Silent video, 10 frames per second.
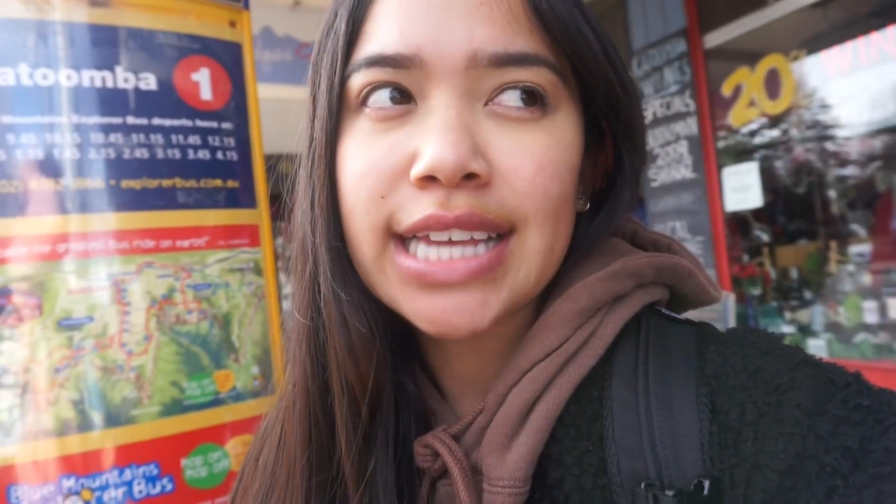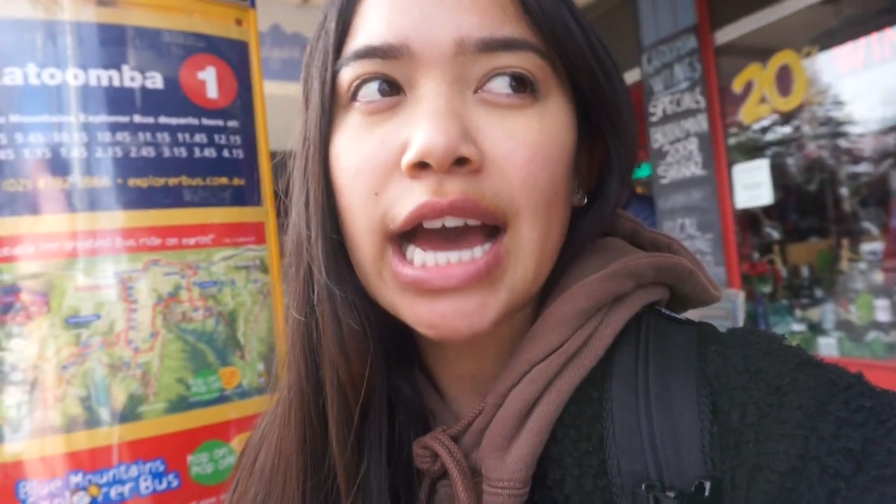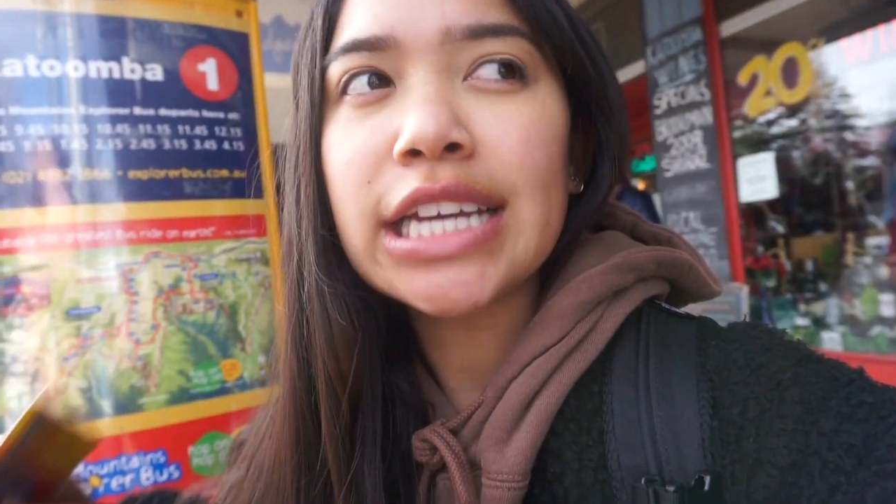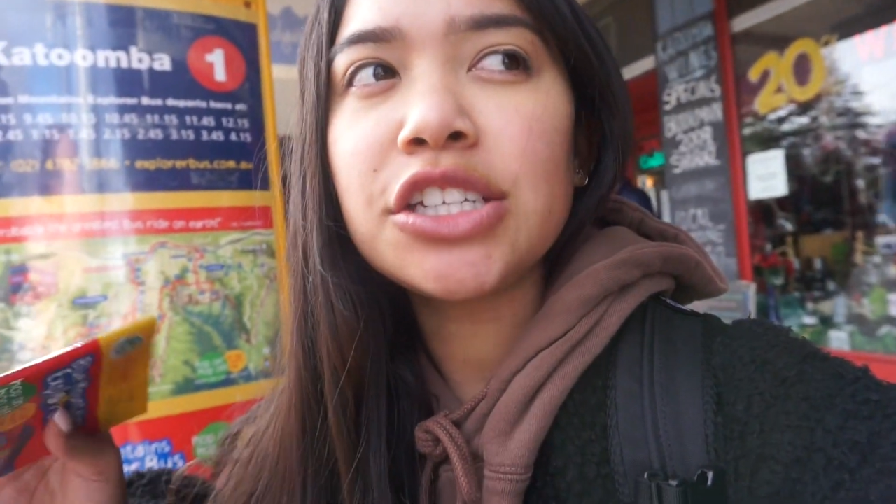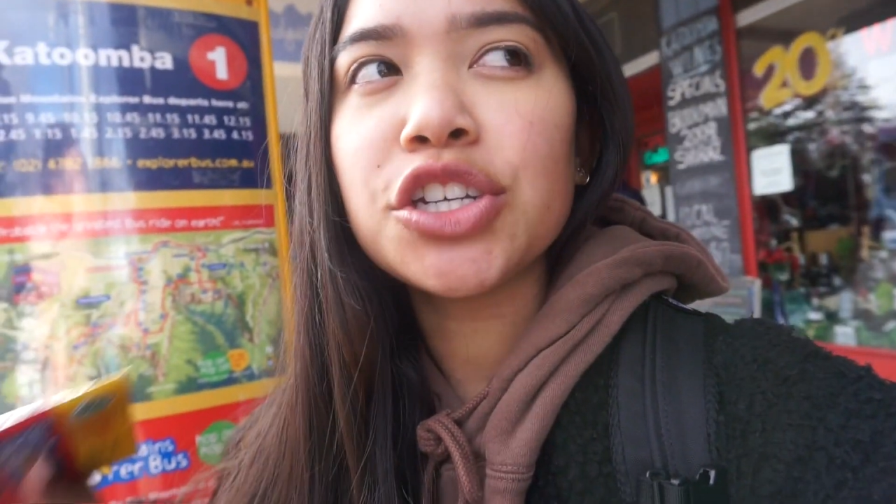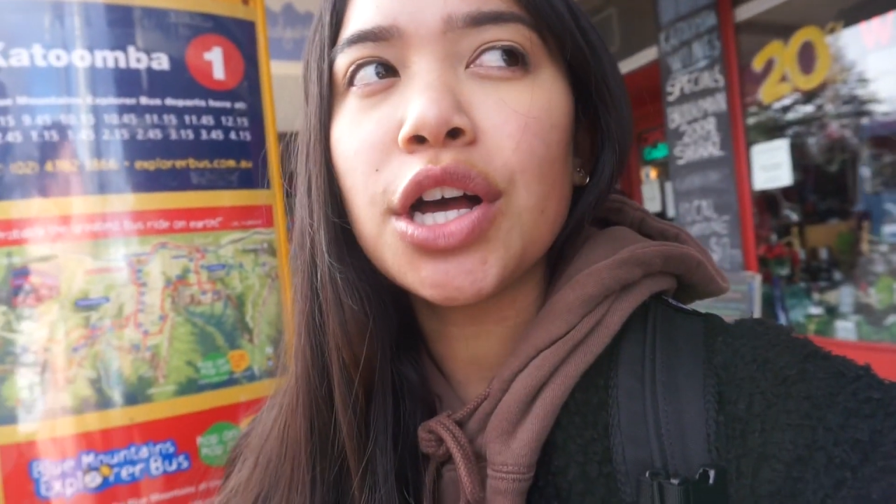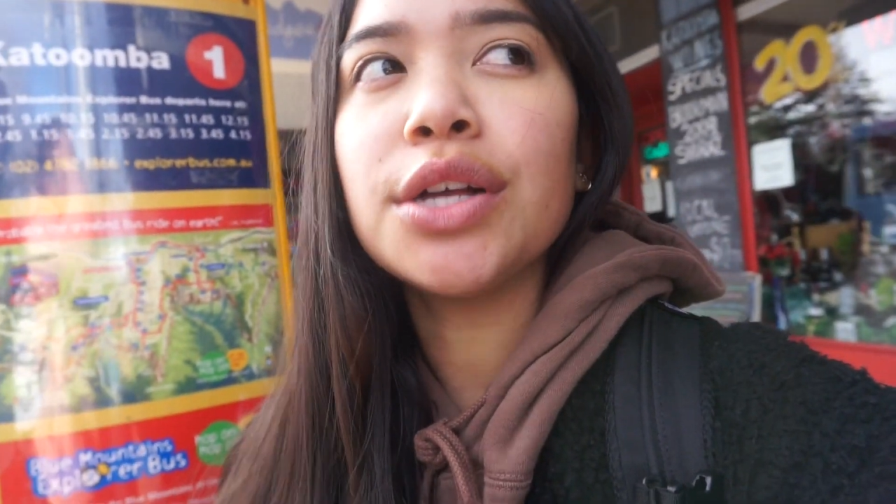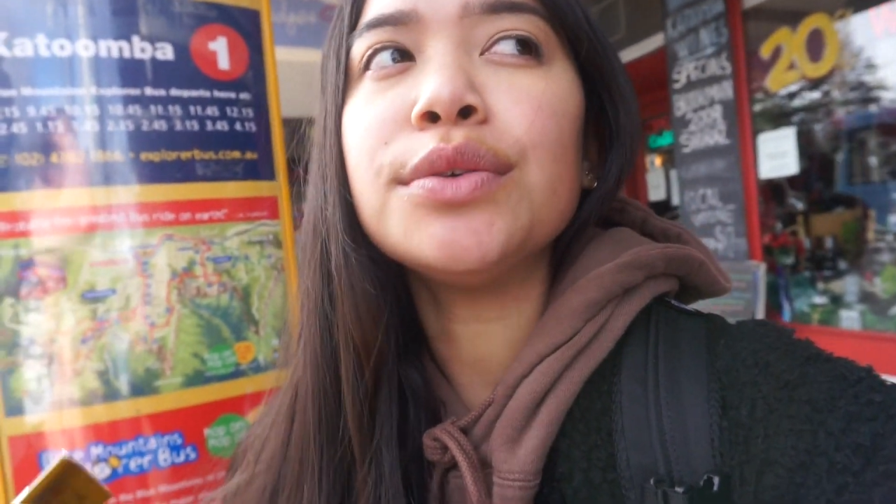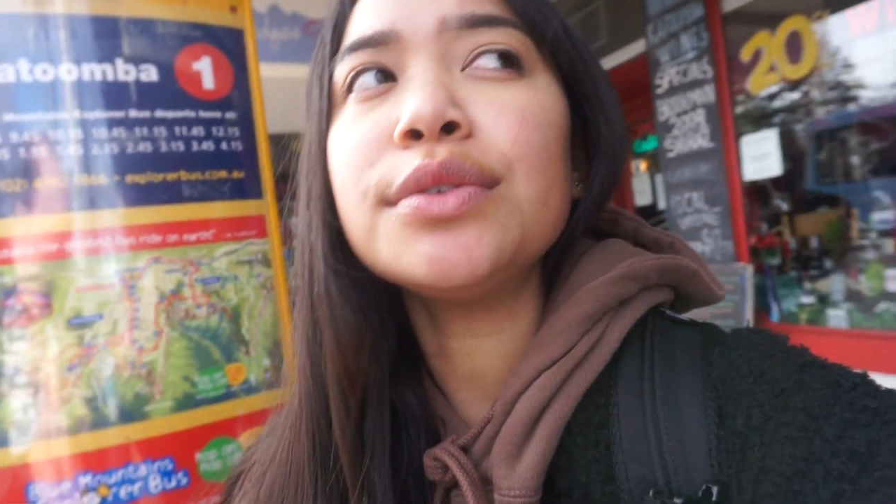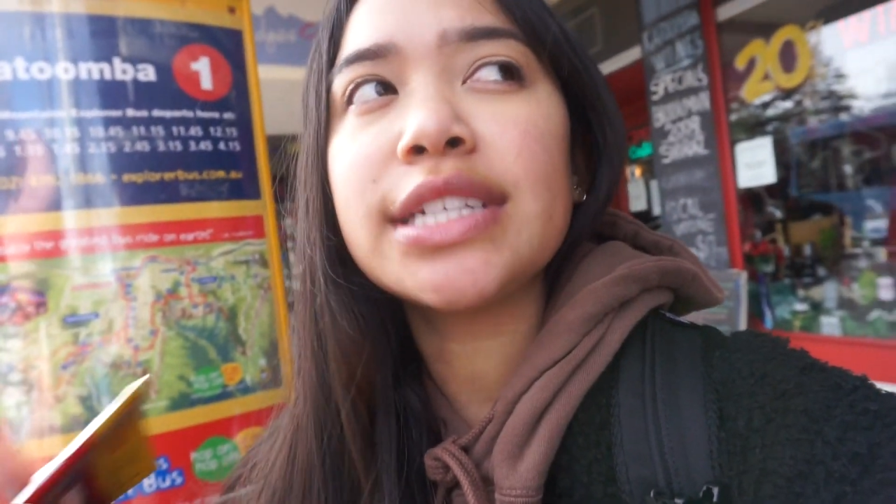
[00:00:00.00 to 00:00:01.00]
I
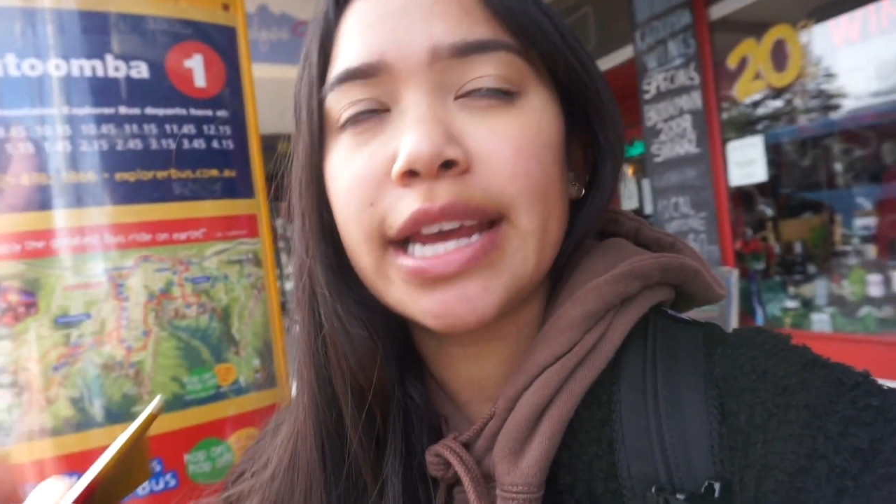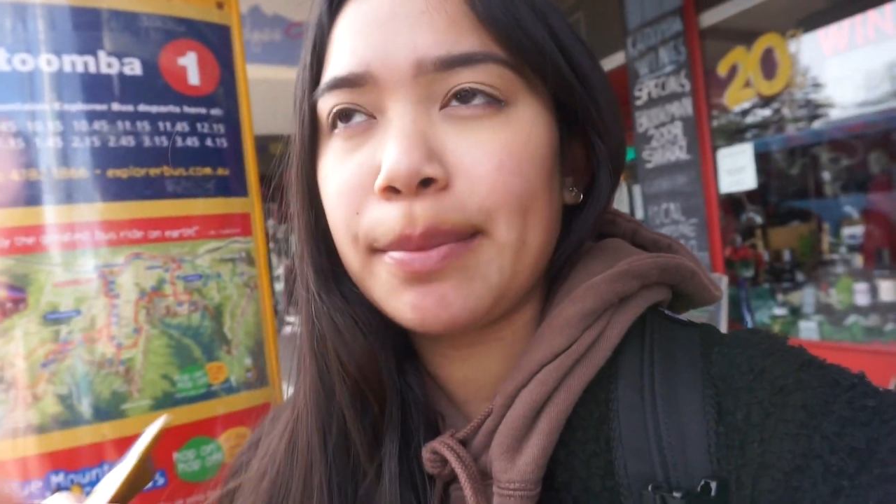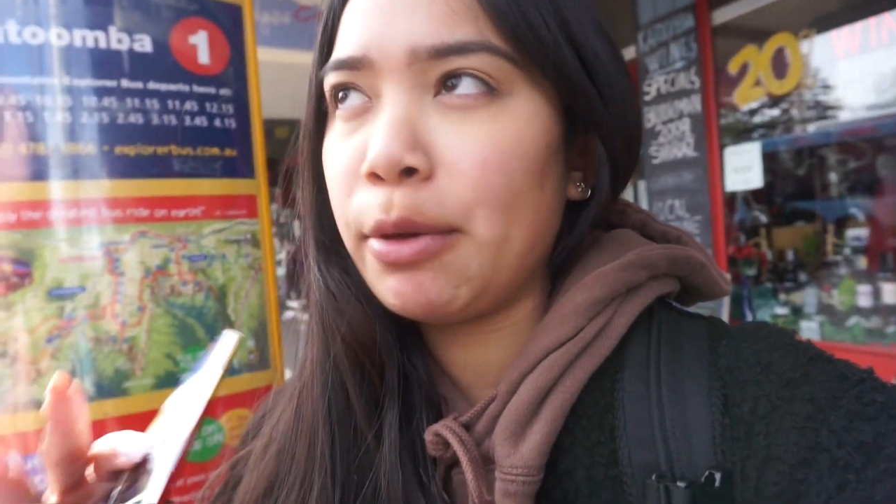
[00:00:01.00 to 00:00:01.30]
told him